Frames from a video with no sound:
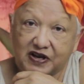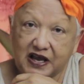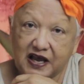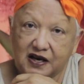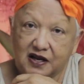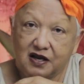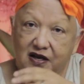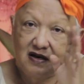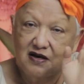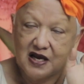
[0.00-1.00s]
forget
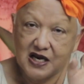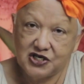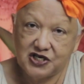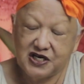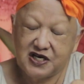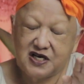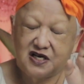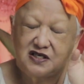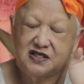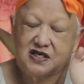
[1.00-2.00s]
the
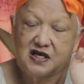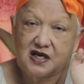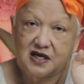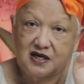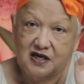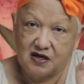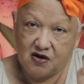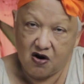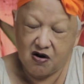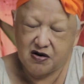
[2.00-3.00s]
engineers,
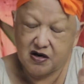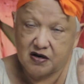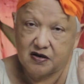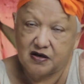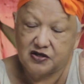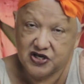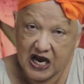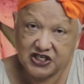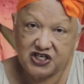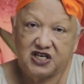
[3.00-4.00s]
the
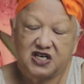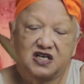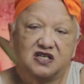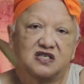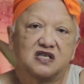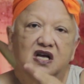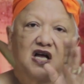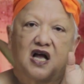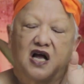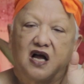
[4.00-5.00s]
judges,
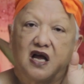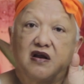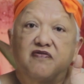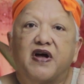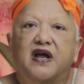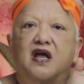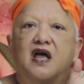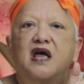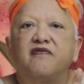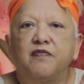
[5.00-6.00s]
in fact,
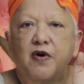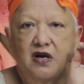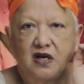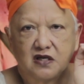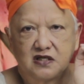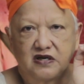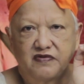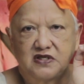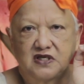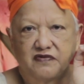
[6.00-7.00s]
everybody in the
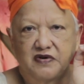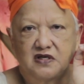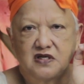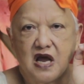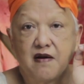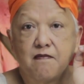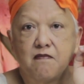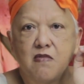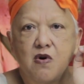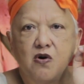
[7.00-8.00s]
civil service,
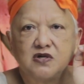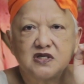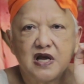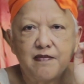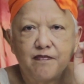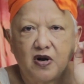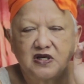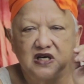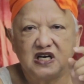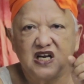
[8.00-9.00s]
and most
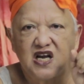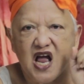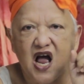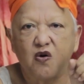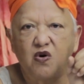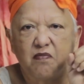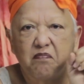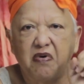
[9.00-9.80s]
importantly, our